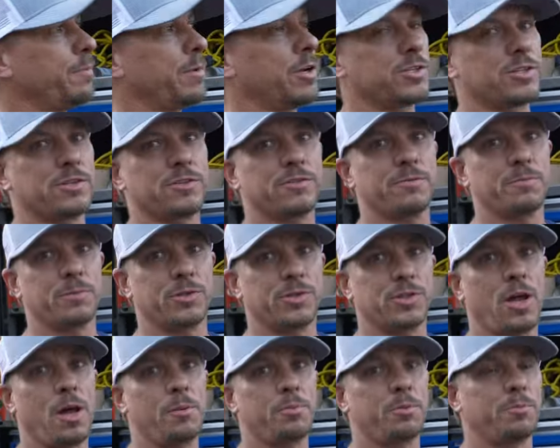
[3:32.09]
measures from the
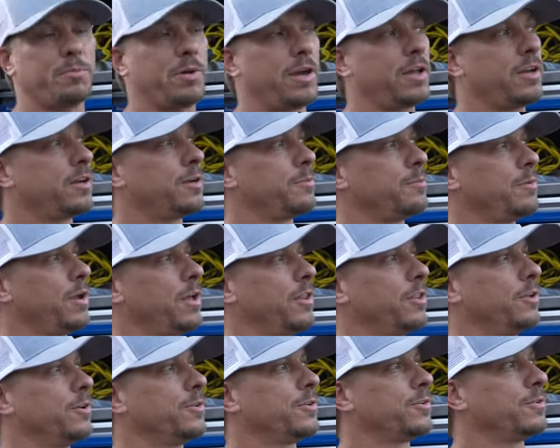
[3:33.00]
shop and painted them
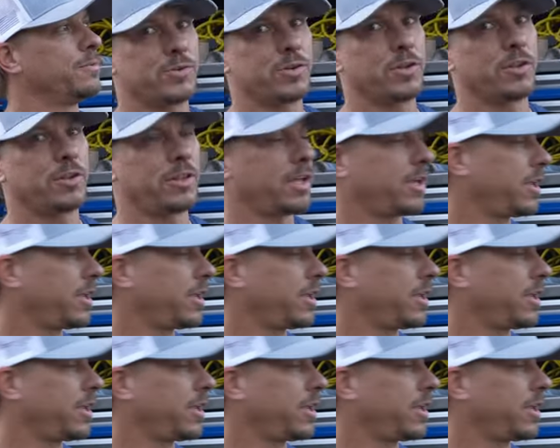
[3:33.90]
yellow so that they